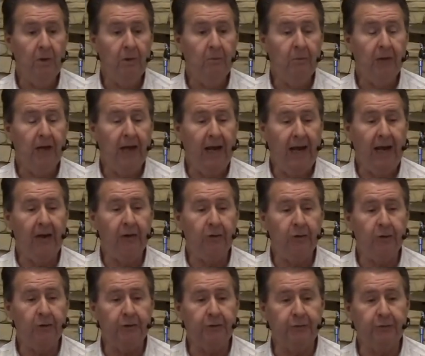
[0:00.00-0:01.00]
But
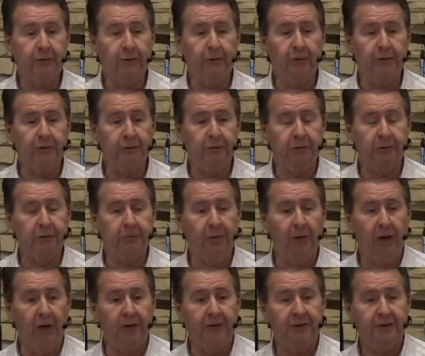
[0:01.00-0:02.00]
Andrew's first
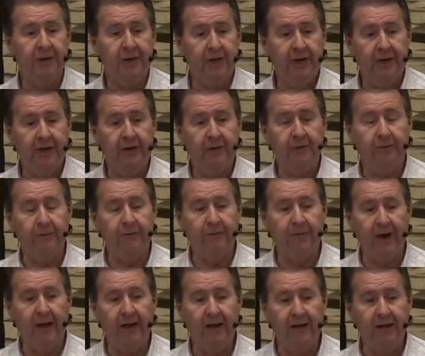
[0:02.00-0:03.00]
response into
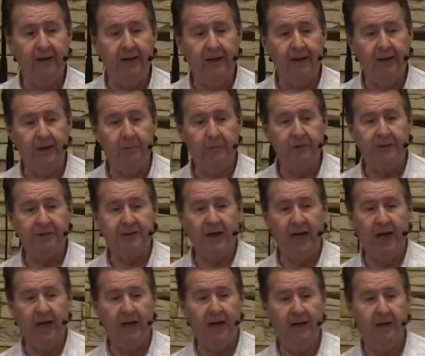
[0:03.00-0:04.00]
finding the
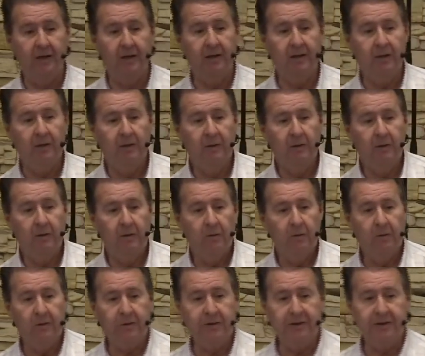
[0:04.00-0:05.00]
Messiah
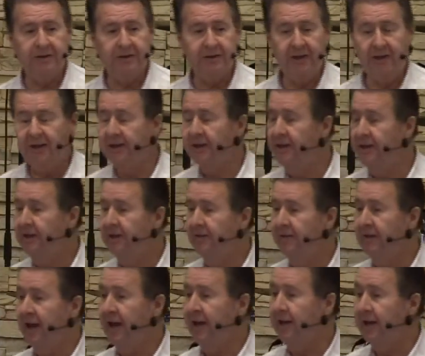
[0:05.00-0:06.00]
was to see
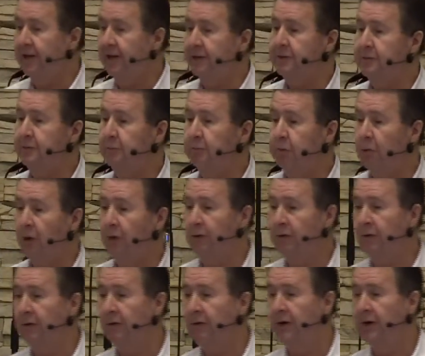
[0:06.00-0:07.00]
that his
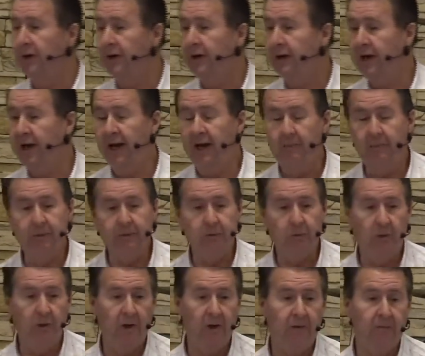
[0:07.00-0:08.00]
brother came as
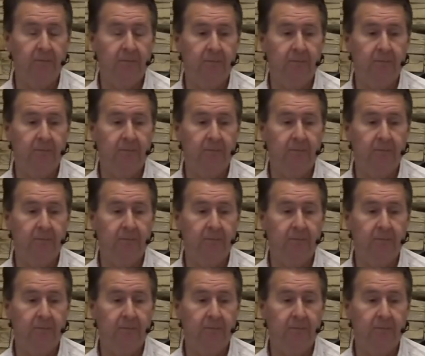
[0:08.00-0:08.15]
well.